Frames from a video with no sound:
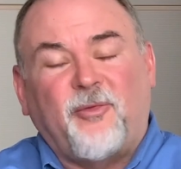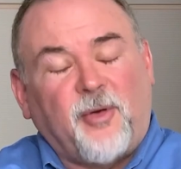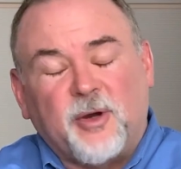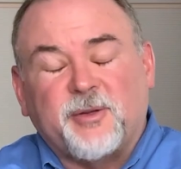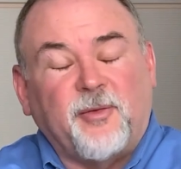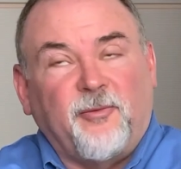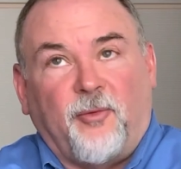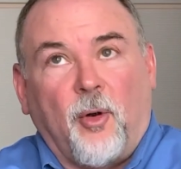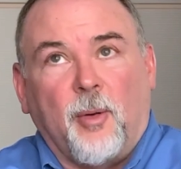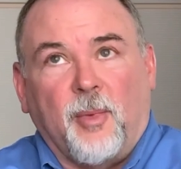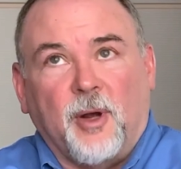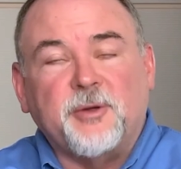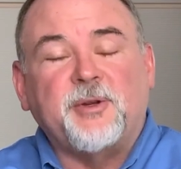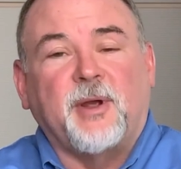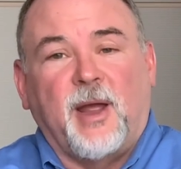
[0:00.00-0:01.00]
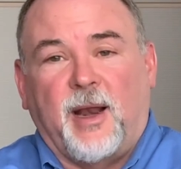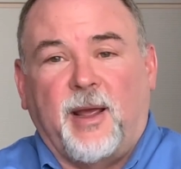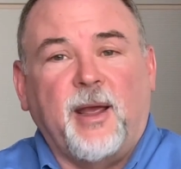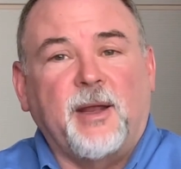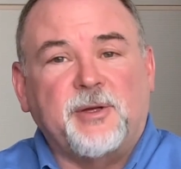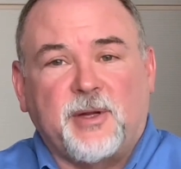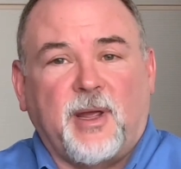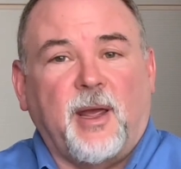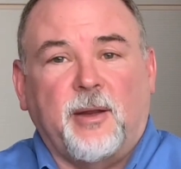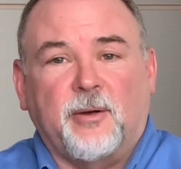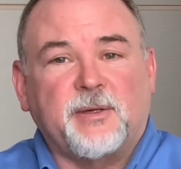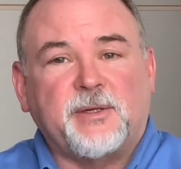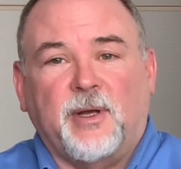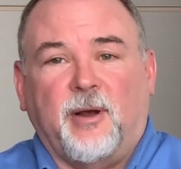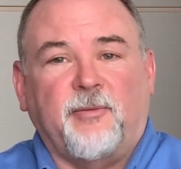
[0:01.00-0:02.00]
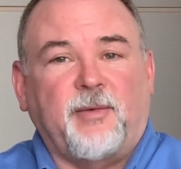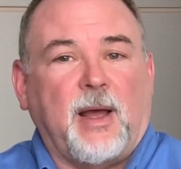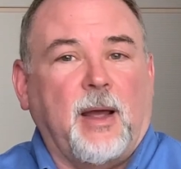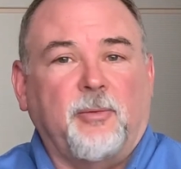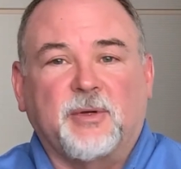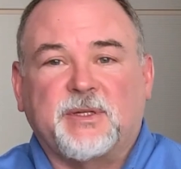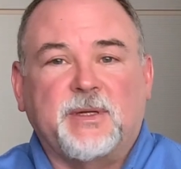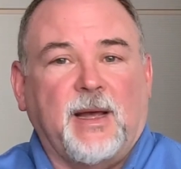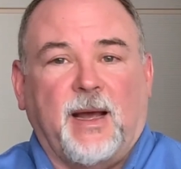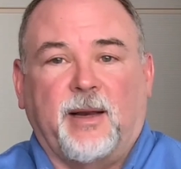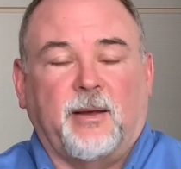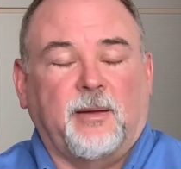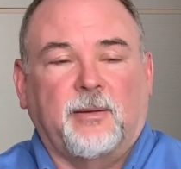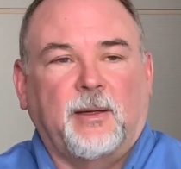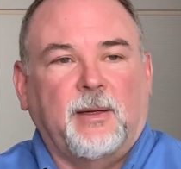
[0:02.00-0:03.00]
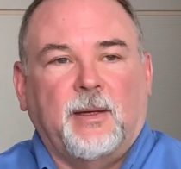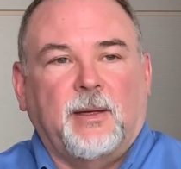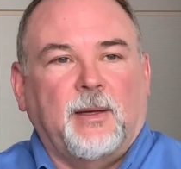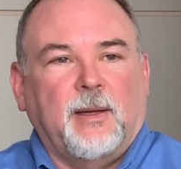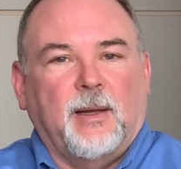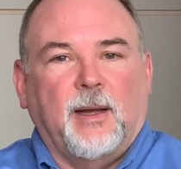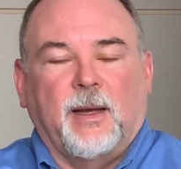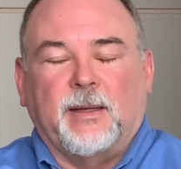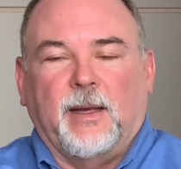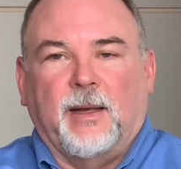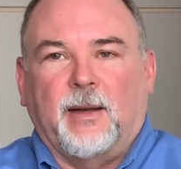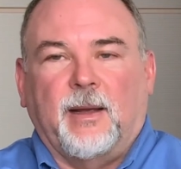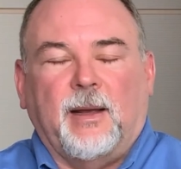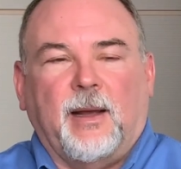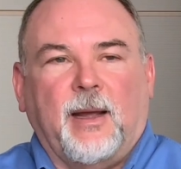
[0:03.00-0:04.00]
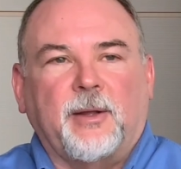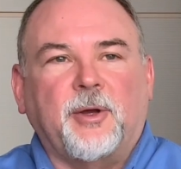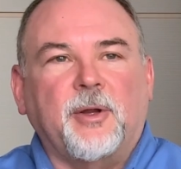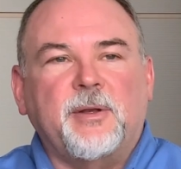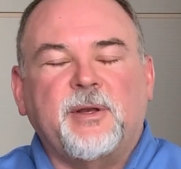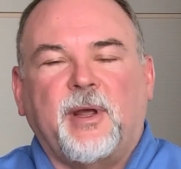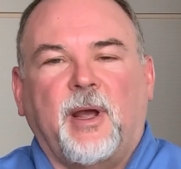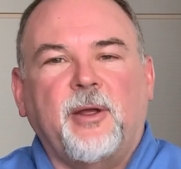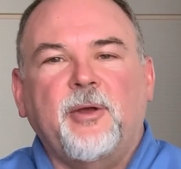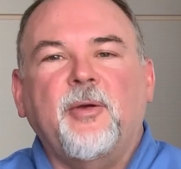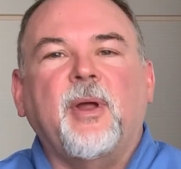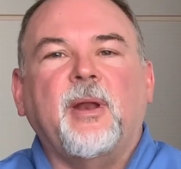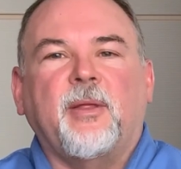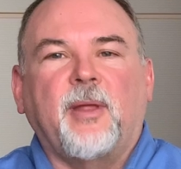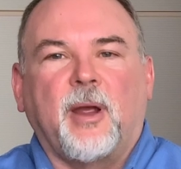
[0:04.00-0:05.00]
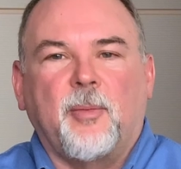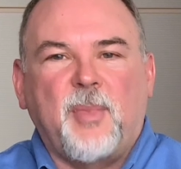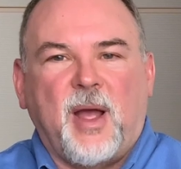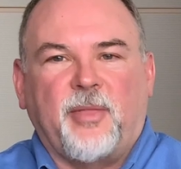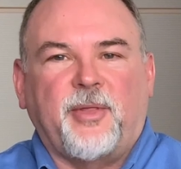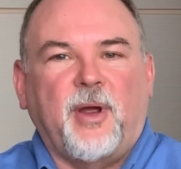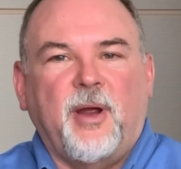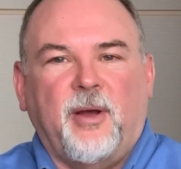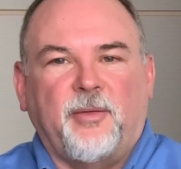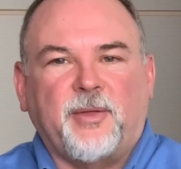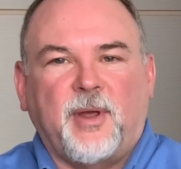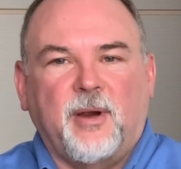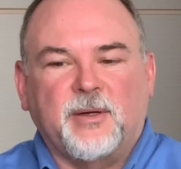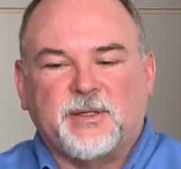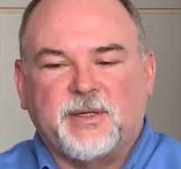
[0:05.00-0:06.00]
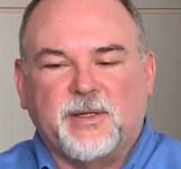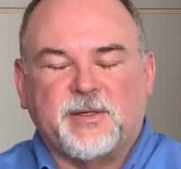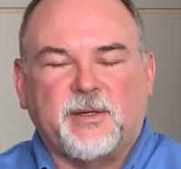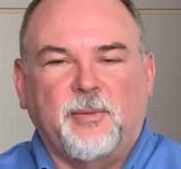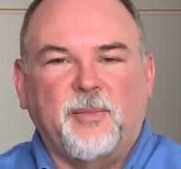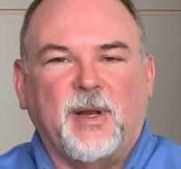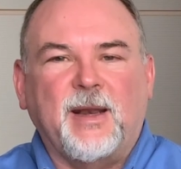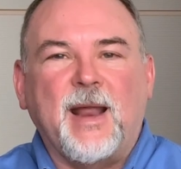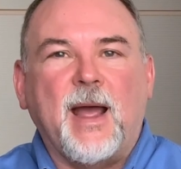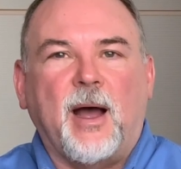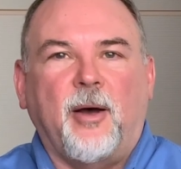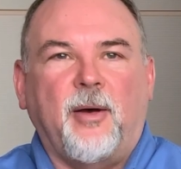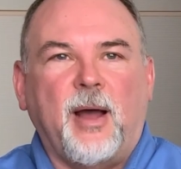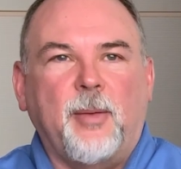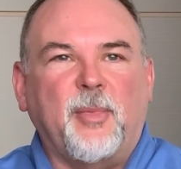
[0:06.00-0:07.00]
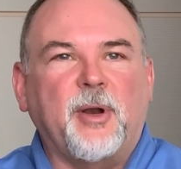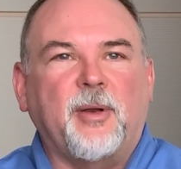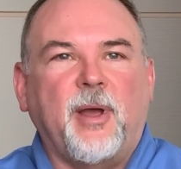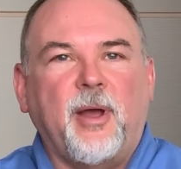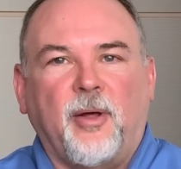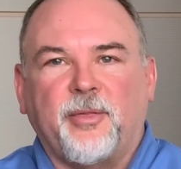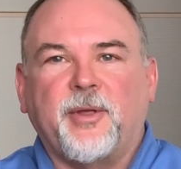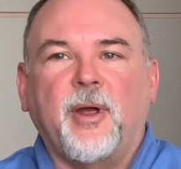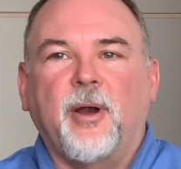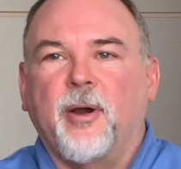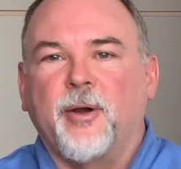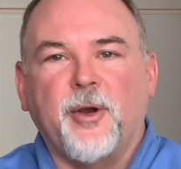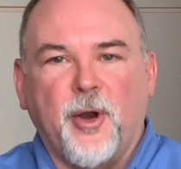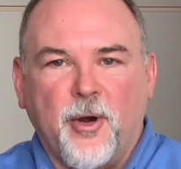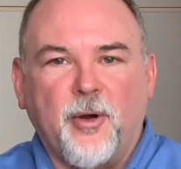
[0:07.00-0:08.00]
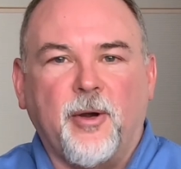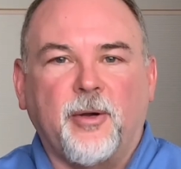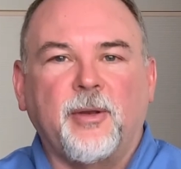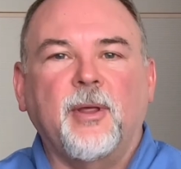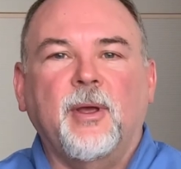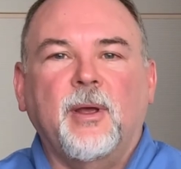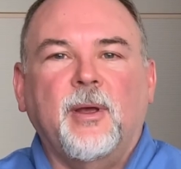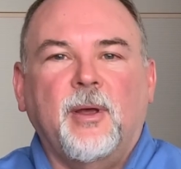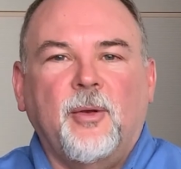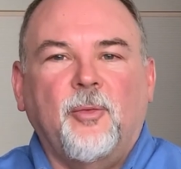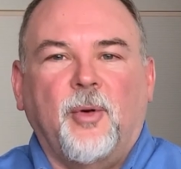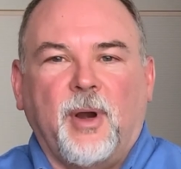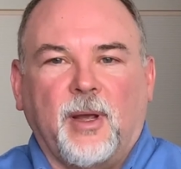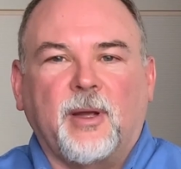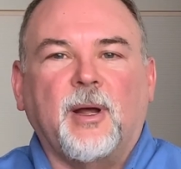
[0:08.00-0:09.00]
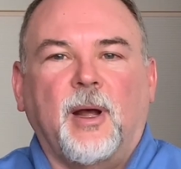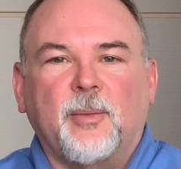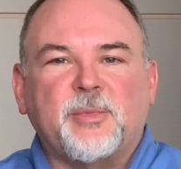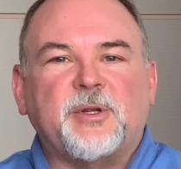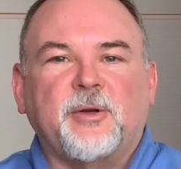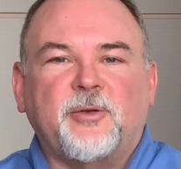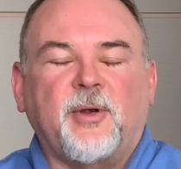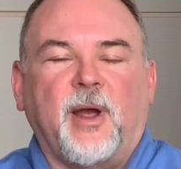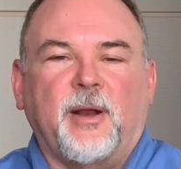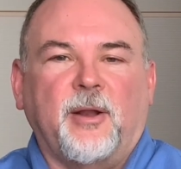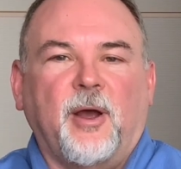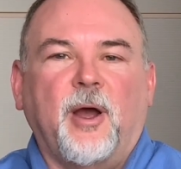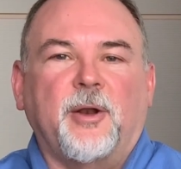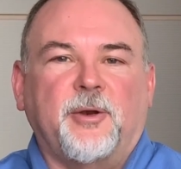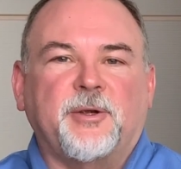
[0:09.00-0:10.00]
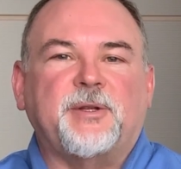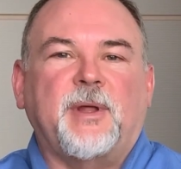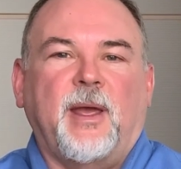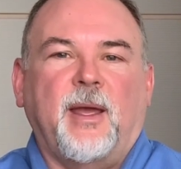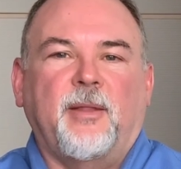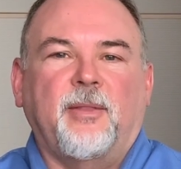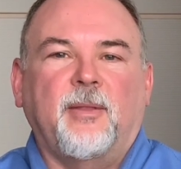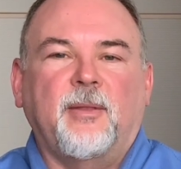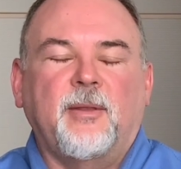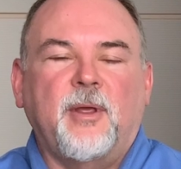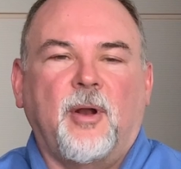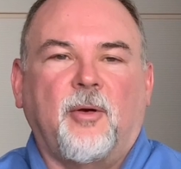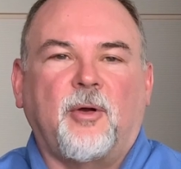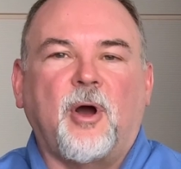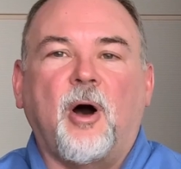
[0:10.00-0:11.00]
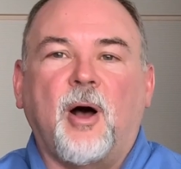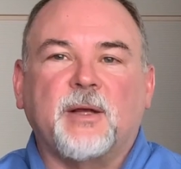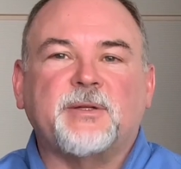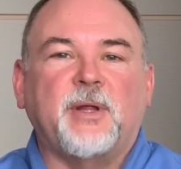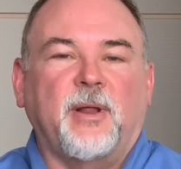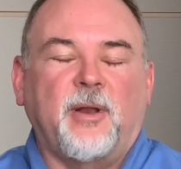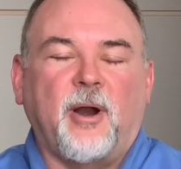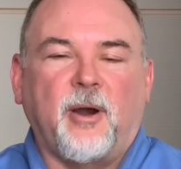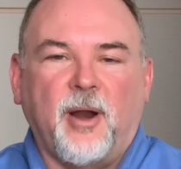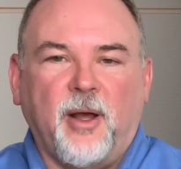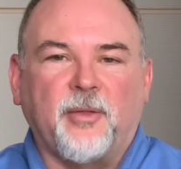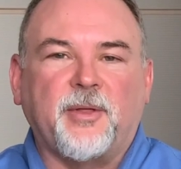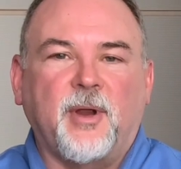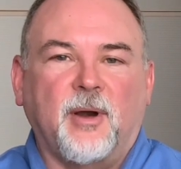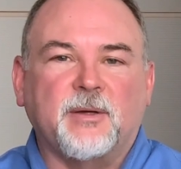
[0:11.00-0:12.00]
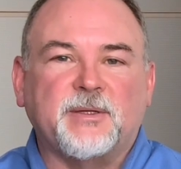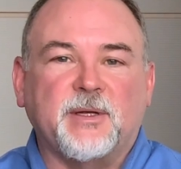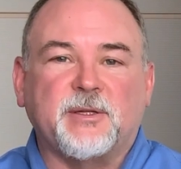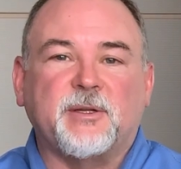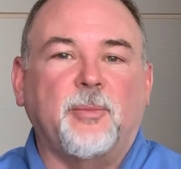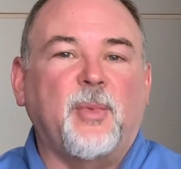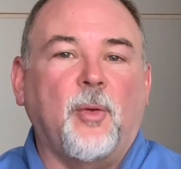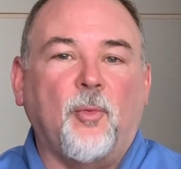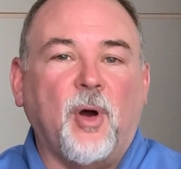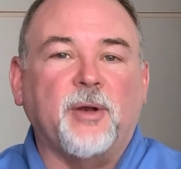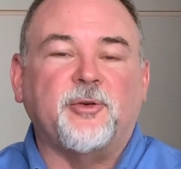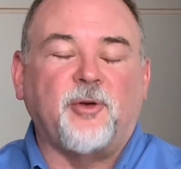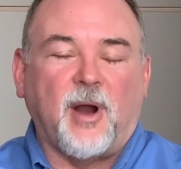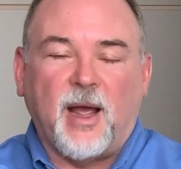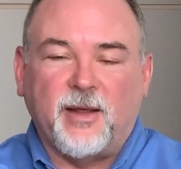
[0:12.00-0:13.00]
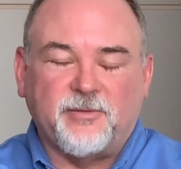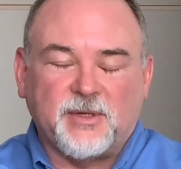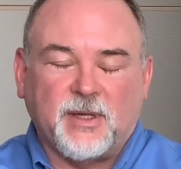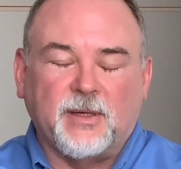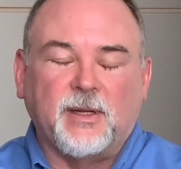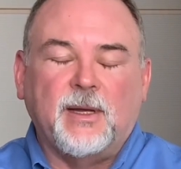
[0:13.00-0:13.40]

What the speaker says: First and foremost, you got to educate yourself. I was not I couldn't tell you anything about the healthcare system, and now I'm a healthcare nerd when it comes to trying to understand, cost in our healthcare system and what drives it.